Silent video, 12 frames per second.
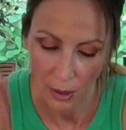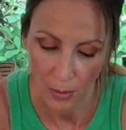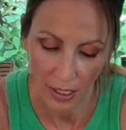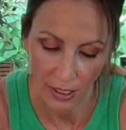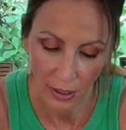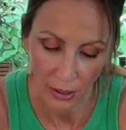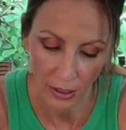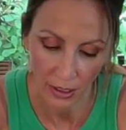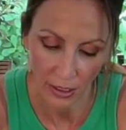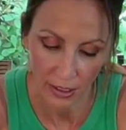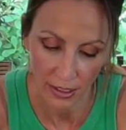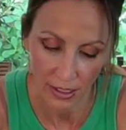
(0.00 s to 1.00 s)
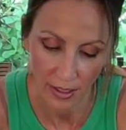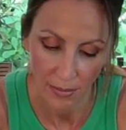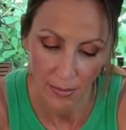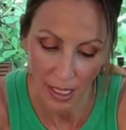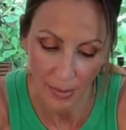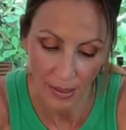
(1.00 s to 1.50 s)
You buy cookies,
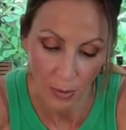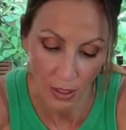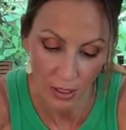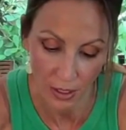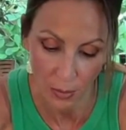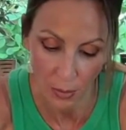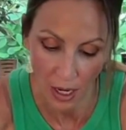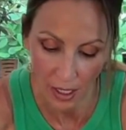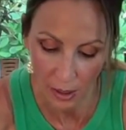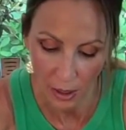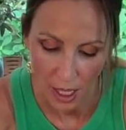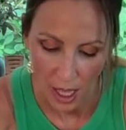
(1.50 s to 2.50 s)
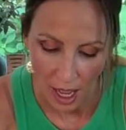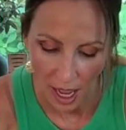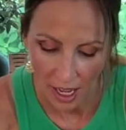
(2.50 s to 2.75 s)
maybe once in a while.